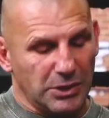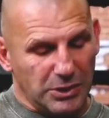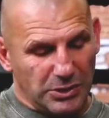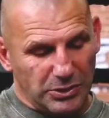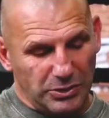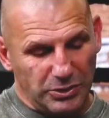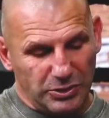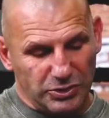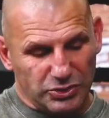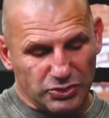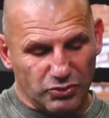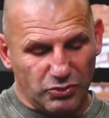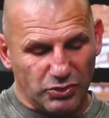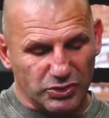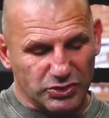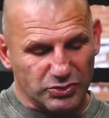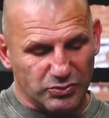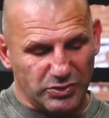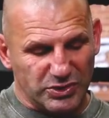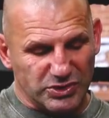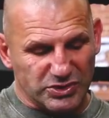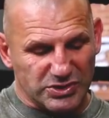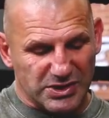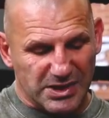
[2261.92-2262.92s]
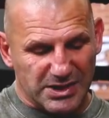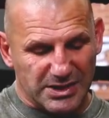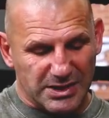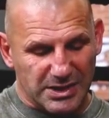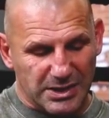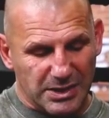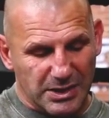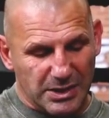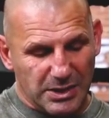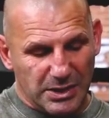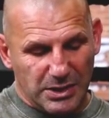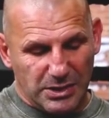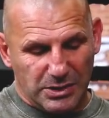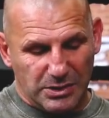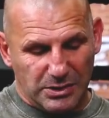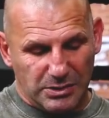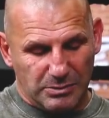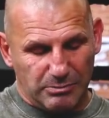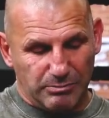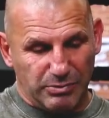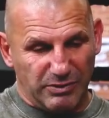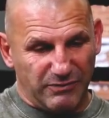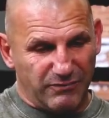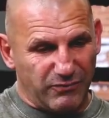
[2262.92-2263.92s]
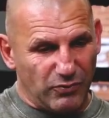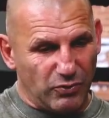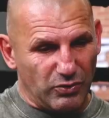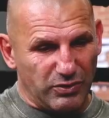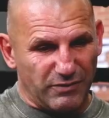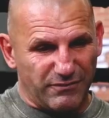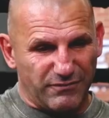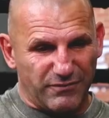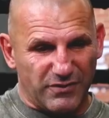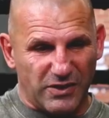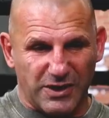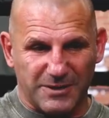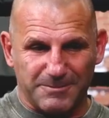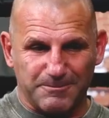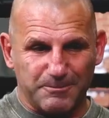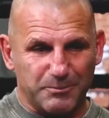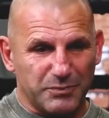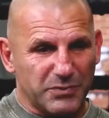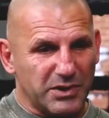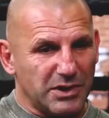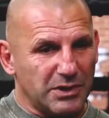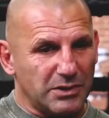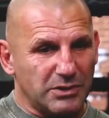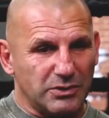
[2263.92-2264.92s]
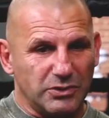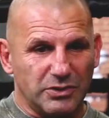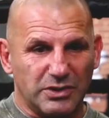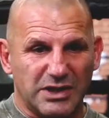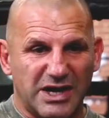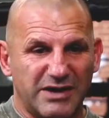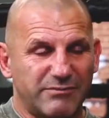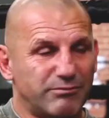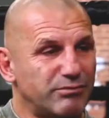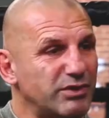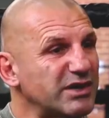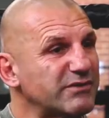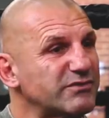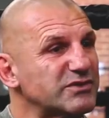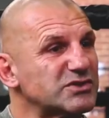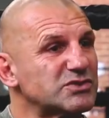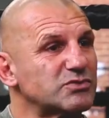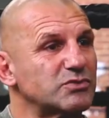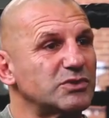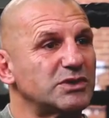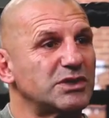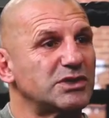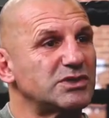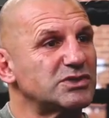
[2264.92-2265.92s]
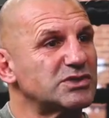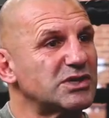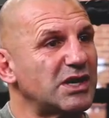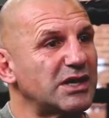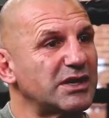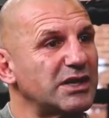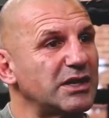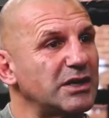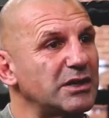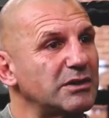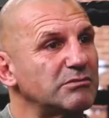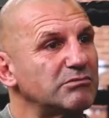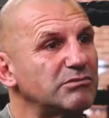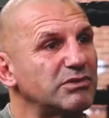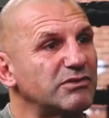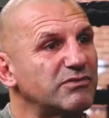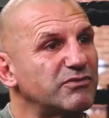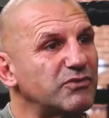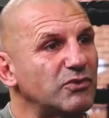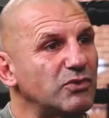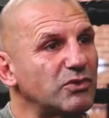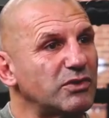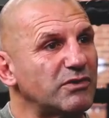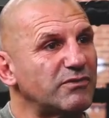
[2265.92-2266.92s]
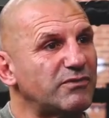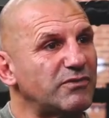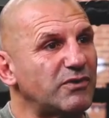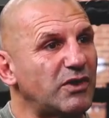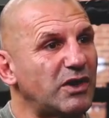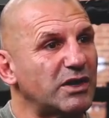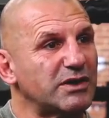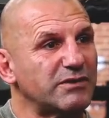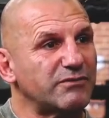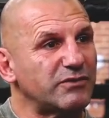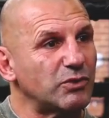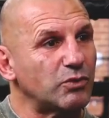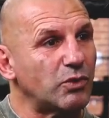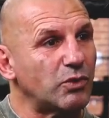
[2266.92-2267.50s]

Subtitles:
You'd talk to each other before the fight. You'd have breakfast with each other before the fight. If you